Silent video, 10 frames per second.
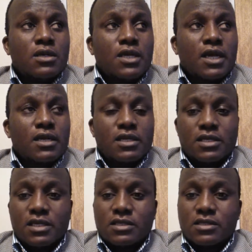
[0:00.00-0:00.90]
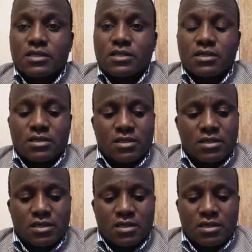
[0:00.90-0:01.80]
young leaders
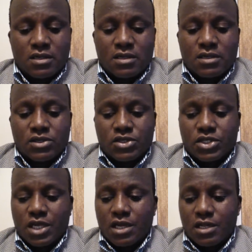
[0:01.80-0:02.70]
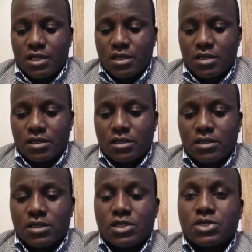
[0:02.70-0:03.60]
sharing
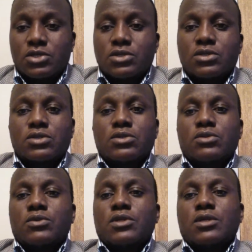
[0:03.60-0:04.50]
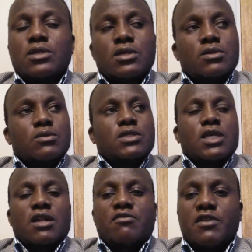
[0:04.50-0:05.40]
issues to do with which
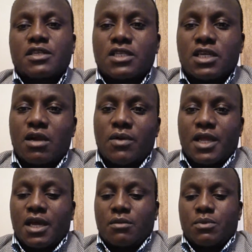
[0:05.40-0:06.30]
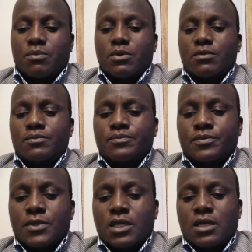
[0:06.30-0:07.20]
are affecting our young people,
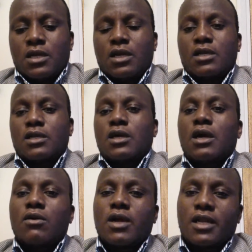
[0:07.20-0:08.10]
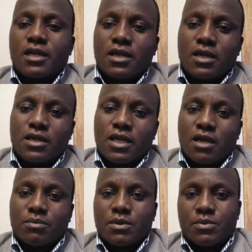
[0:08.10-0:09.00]
and how can
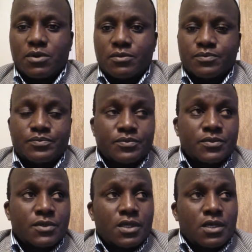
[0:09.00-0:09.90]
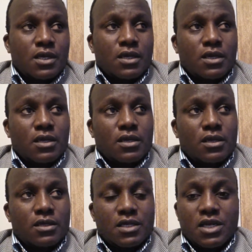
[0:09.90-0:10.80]
young people
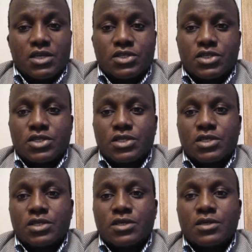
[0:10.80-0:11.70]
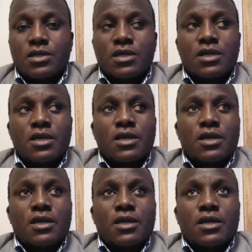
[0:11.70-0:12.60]
engage
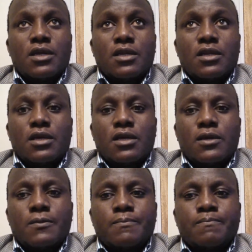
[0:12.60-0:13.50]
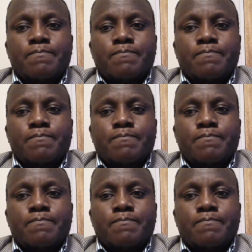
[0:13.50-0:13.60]
in